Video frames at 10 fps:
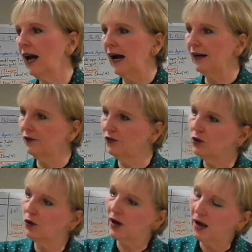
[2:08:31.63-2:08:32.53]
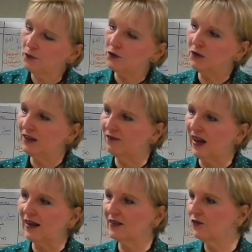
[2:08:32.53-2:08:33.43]
And if you don't come to me in
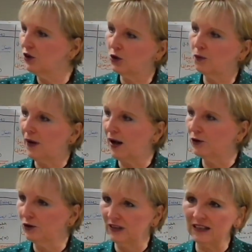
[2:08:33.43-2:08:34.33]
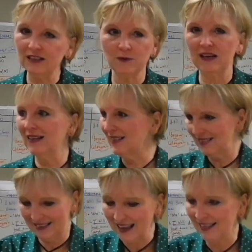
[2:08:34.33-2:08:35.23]
faith, if you don't bow your knee to me, he doesn't
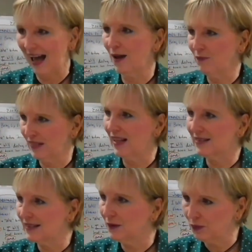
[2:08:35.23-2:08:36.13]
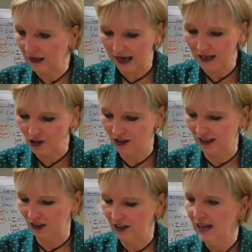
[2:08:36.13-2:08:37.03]
say that, but that's the implication
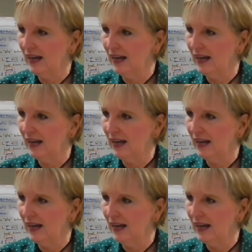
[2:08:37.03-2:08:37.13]
here.